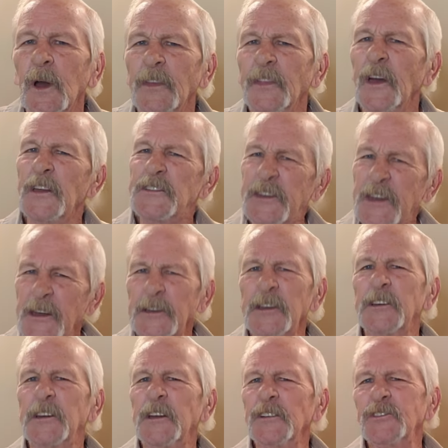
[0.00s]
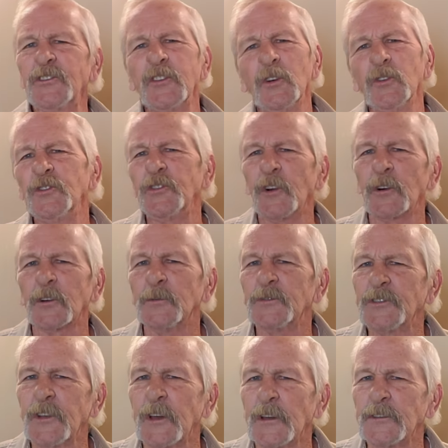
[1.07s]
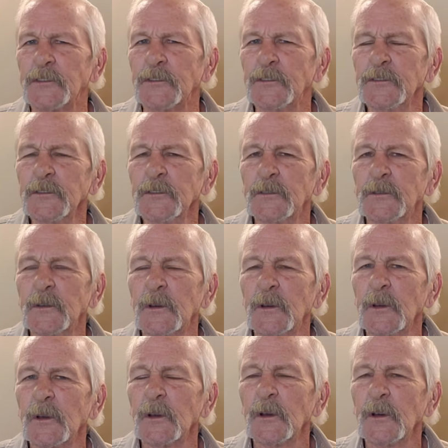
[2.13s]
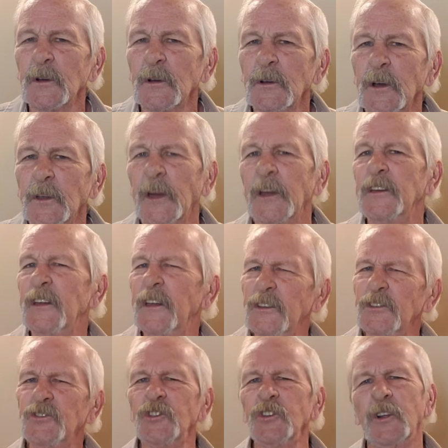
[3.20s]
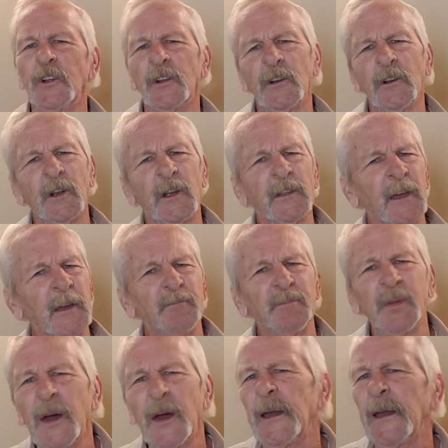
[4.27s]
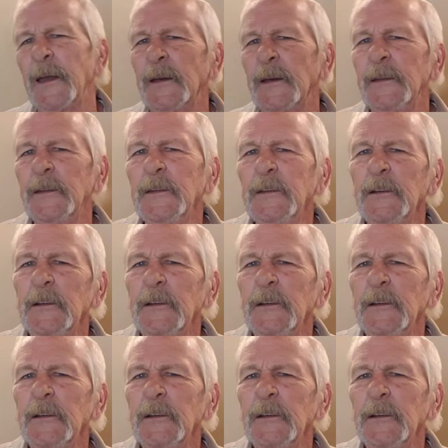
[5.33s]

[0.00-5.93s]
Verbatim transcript: and they kick against those circumstances and they engineer and they plan,